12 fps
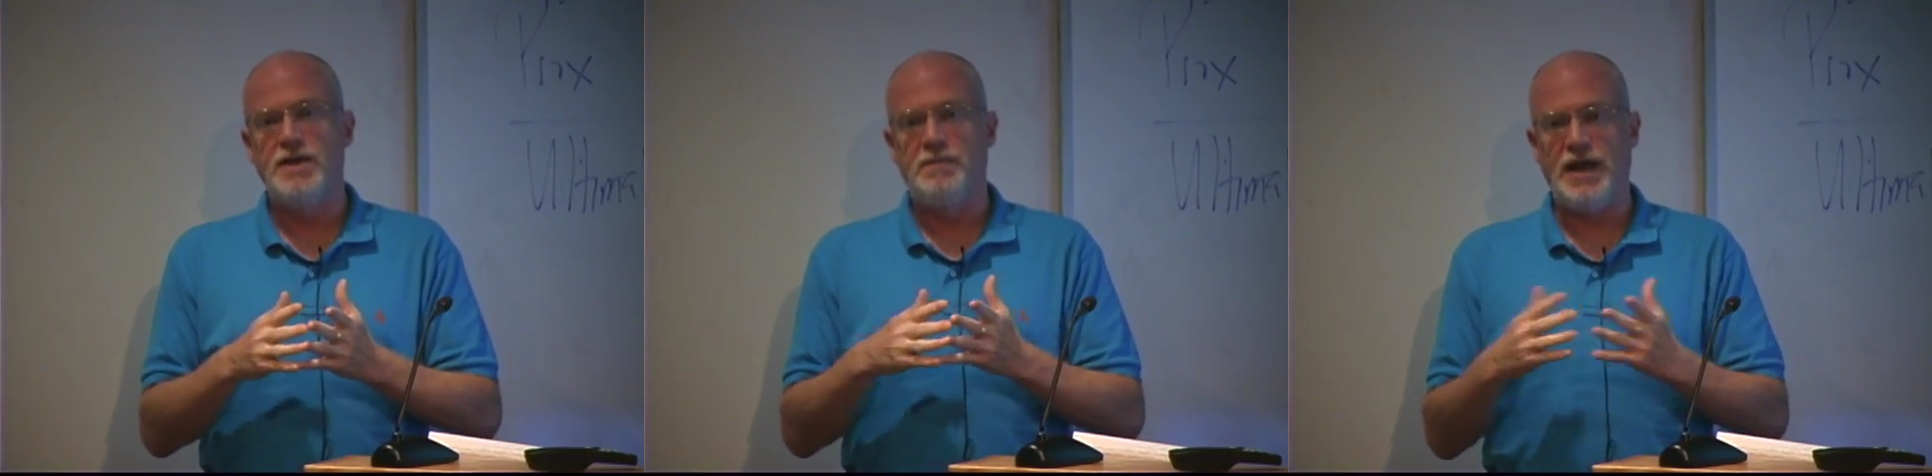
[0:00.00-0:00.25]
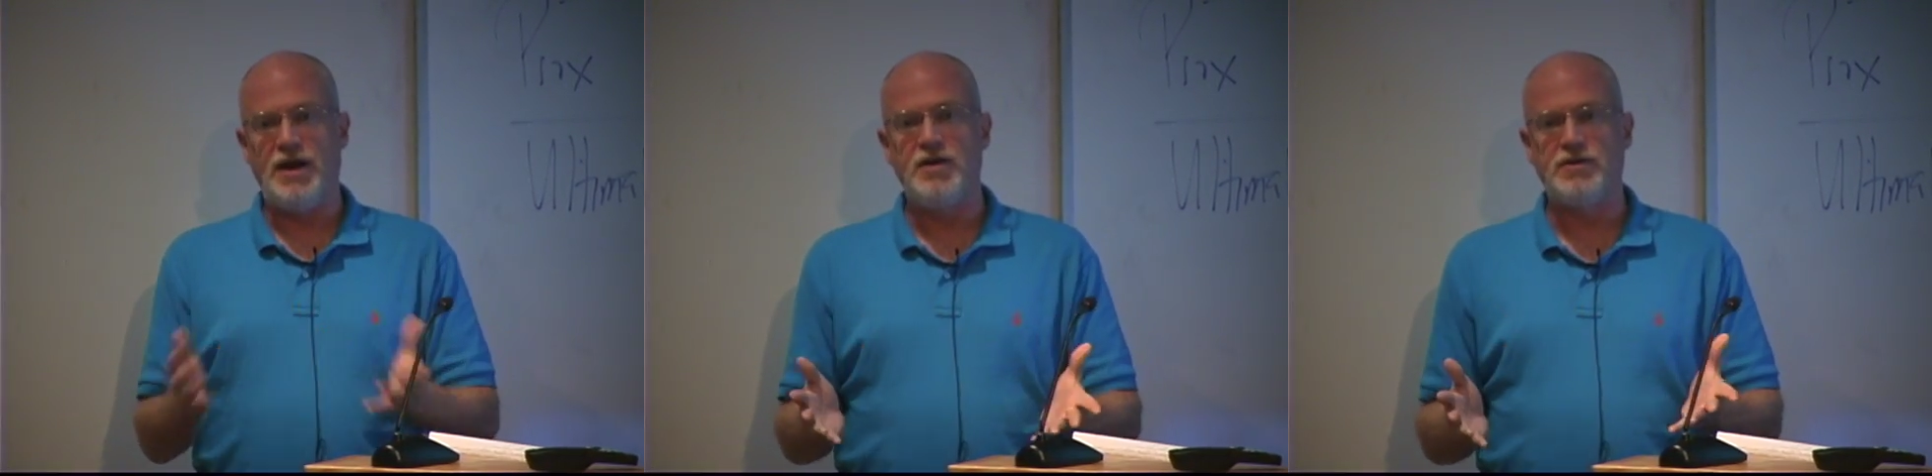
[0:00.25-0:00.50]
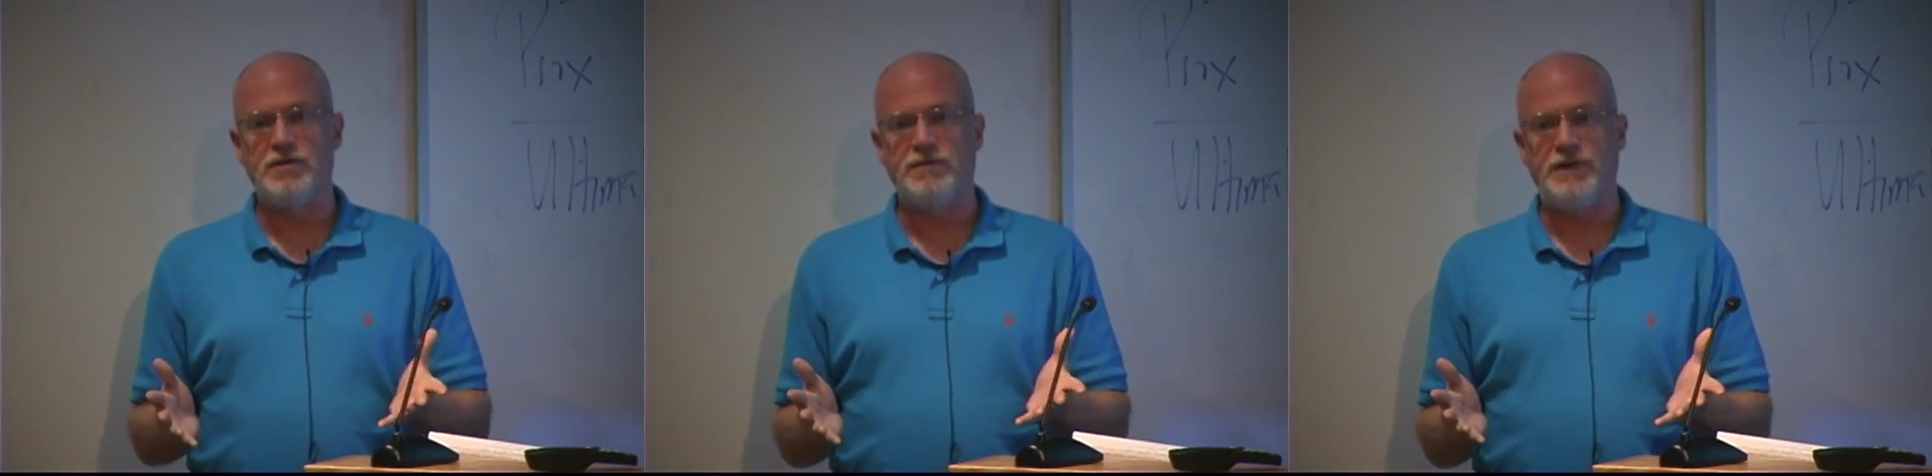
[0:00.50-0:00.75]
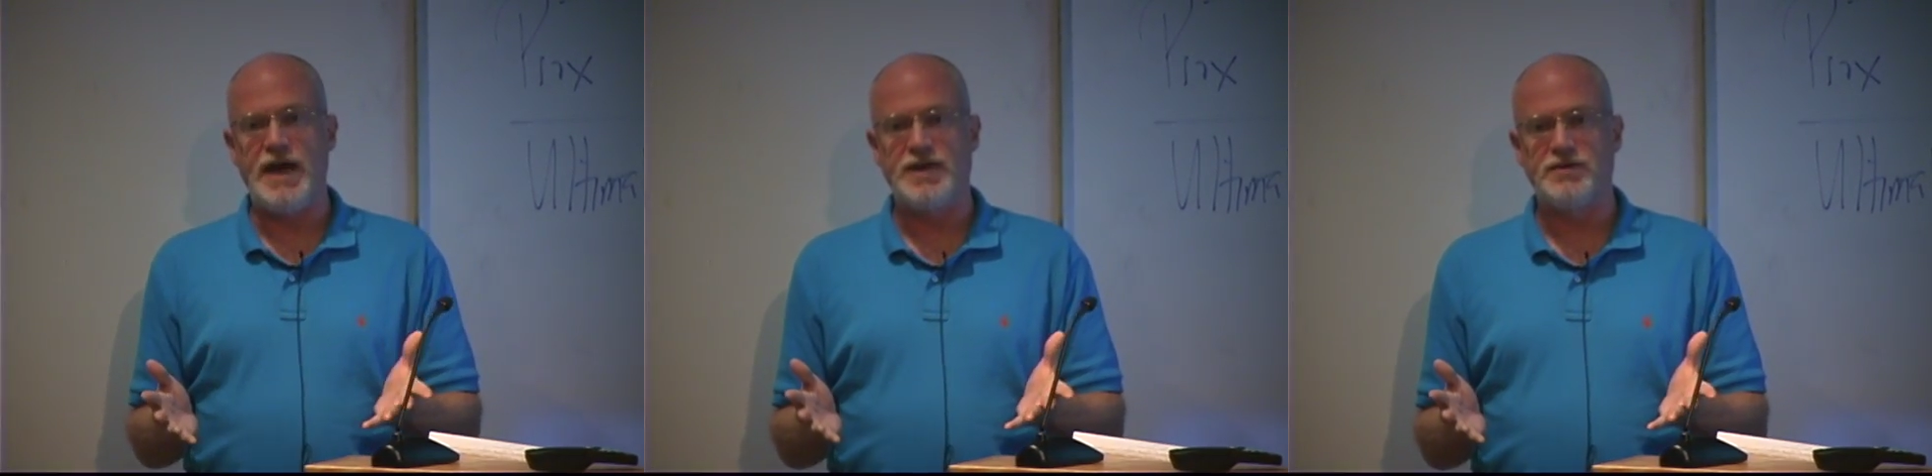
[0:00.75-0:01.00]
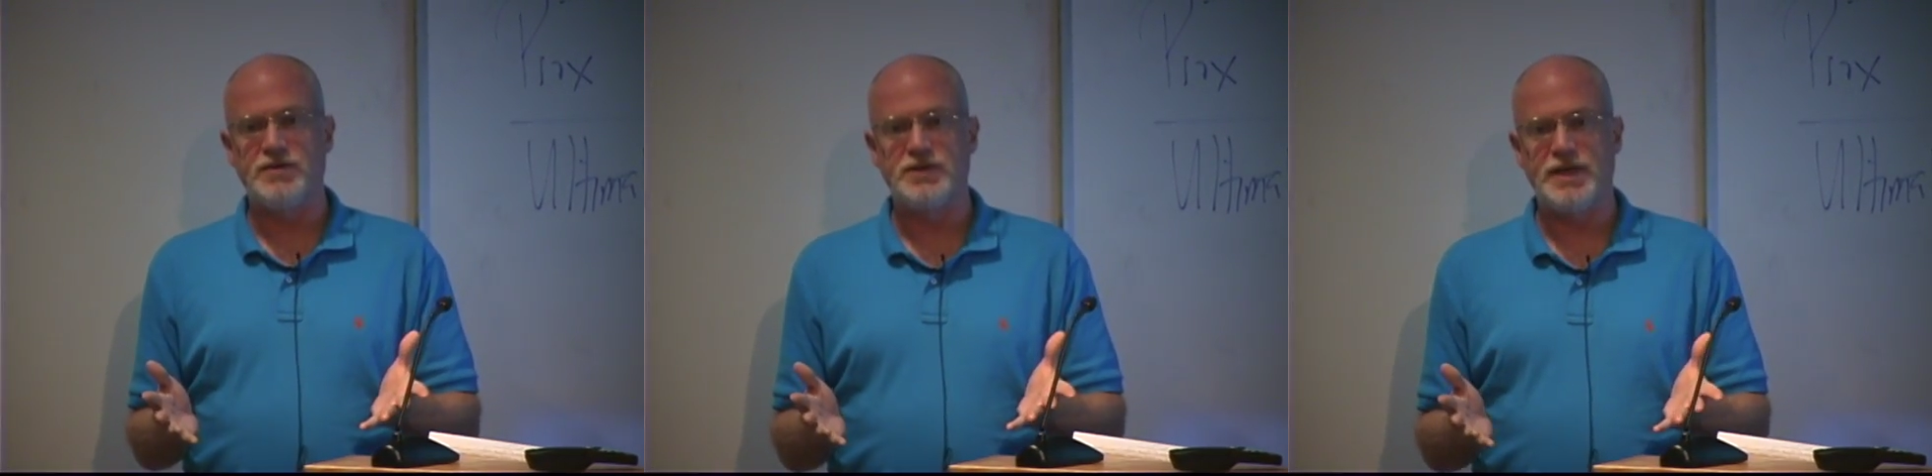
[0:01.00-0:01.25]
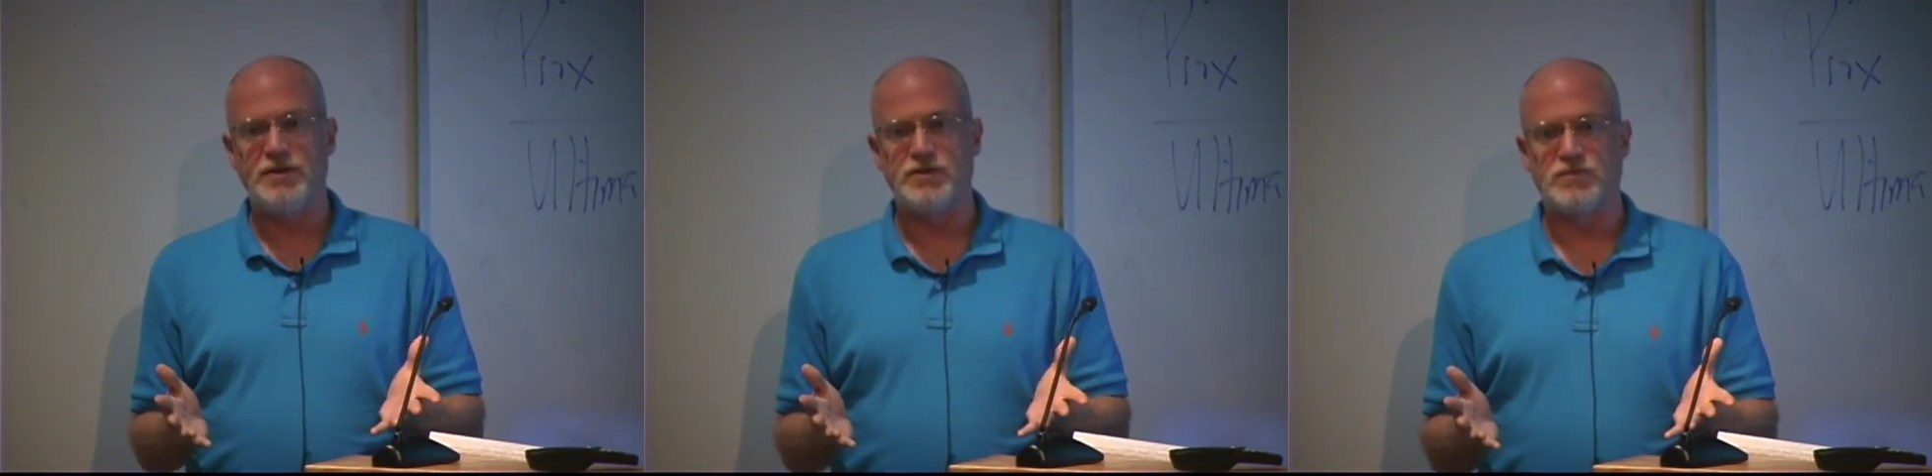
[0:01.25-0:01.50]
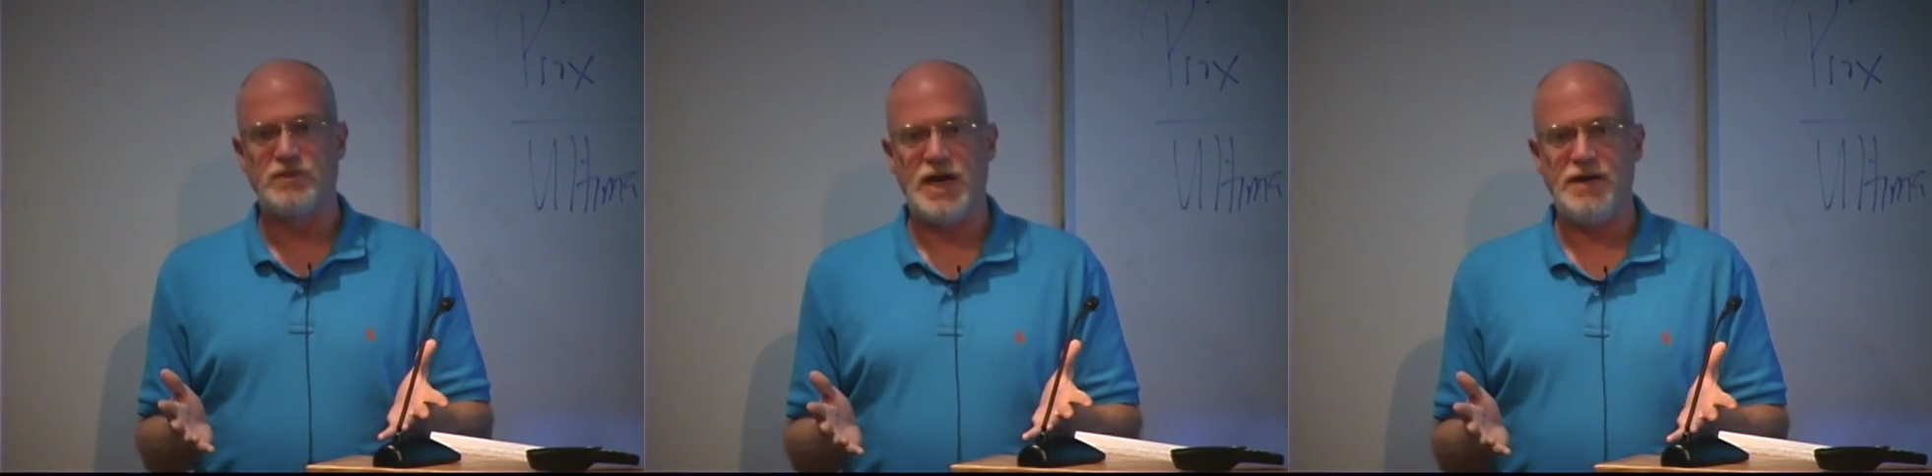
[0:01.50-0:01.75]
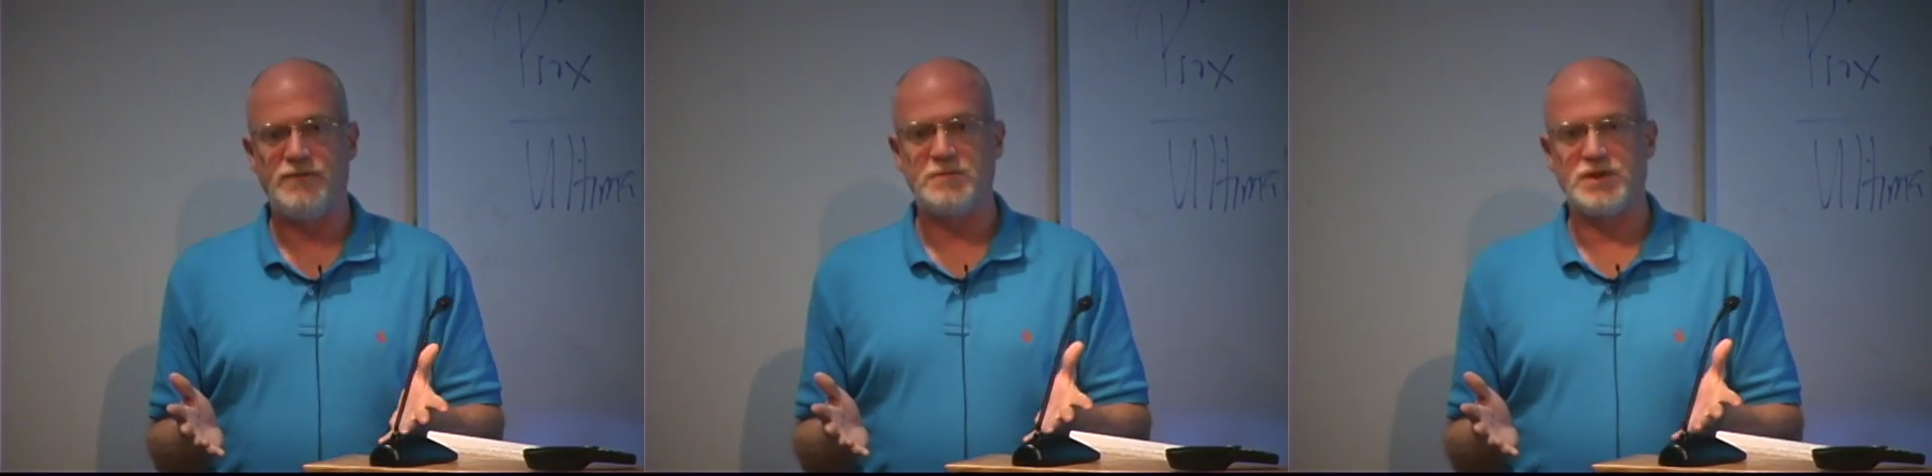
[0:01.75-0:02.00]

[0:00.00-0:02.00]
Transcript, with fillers: paracrine factors that are derived from